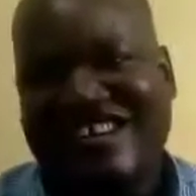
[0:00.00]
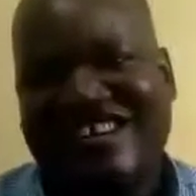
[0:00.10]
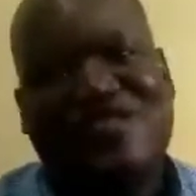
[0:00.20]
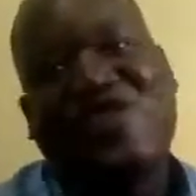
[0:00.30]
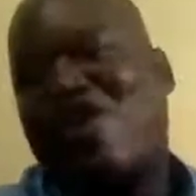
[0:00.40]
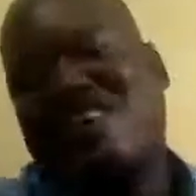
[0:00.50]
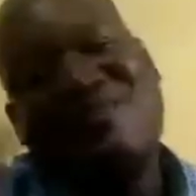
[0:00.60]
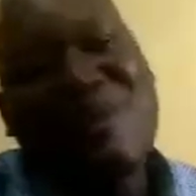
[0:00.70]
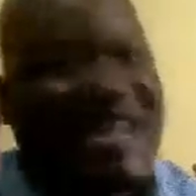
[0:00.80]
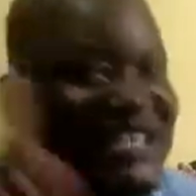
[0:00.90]
Though
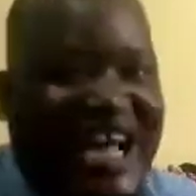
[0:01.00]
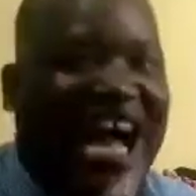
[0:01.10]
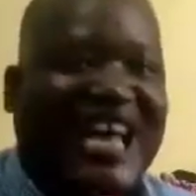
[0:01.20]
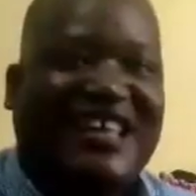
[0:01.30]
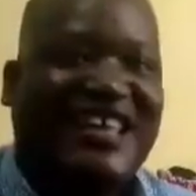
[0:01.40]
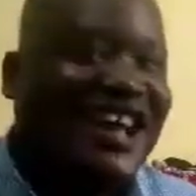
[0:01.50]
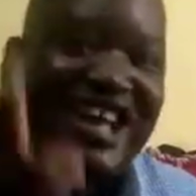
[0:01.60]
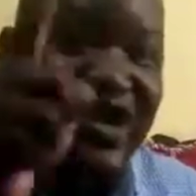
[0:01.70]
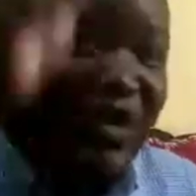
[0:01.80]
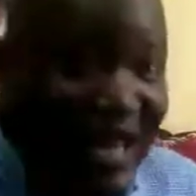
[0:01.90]
he may die,
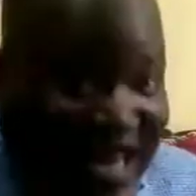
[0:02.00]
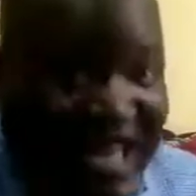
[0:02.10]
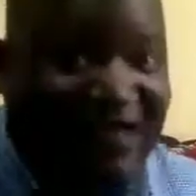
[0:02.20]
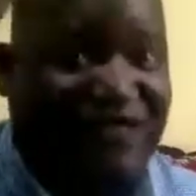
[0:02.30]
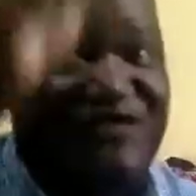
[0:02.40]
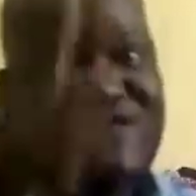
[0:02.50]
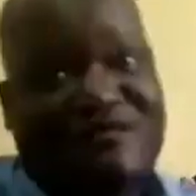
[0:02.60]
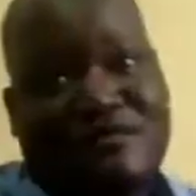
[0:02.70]
he will live.